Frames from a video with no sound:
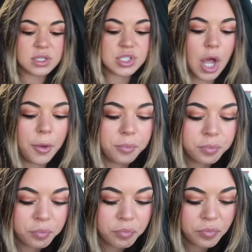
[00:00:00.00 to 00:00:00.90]
So
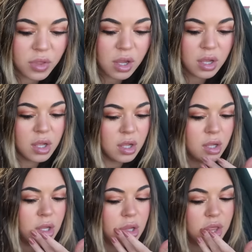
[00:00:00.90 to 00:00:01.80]

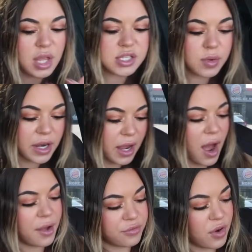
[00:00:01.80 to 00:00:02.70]
this one I
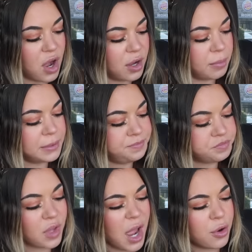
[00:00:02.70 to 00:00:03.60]
got from,
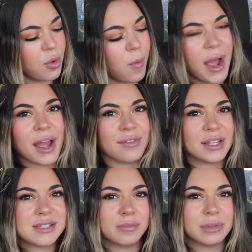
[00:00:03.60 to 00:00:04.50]
I don't know why I have
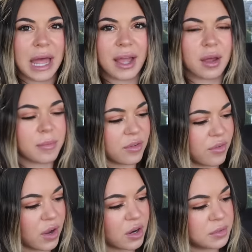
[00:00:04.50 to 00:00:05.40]
like some black on my
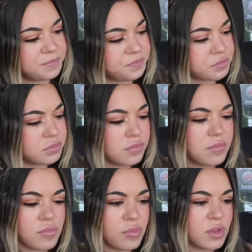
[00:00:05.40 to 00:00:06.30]
finger.
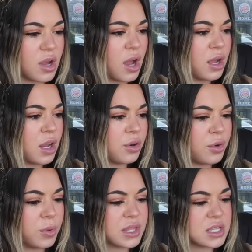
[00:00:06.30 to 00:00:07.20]
I don't
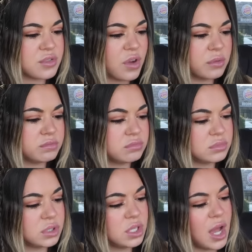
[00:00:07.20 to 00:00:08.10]
know what that's from.
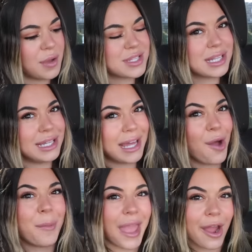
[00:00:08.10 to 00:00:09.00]
I was cleaning
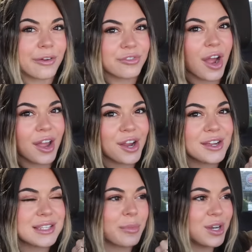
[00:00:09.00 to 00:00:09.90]
out my air fryer
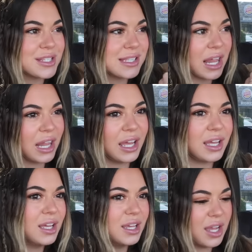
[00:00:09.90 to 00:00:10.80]
because I'm going to sell it.
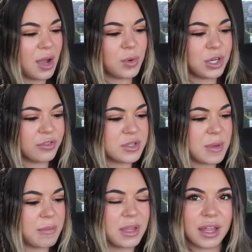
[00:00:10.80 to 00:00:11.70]
I wonder if it's
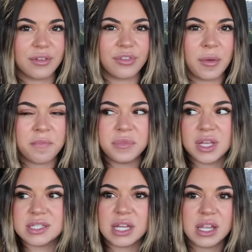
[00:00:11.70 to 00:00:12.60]
maybe like from the
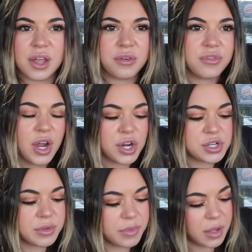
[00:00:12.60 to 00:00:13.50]
inside of the air fryer
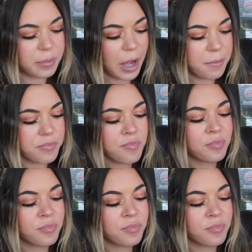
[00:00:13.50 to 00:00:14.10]
or something. But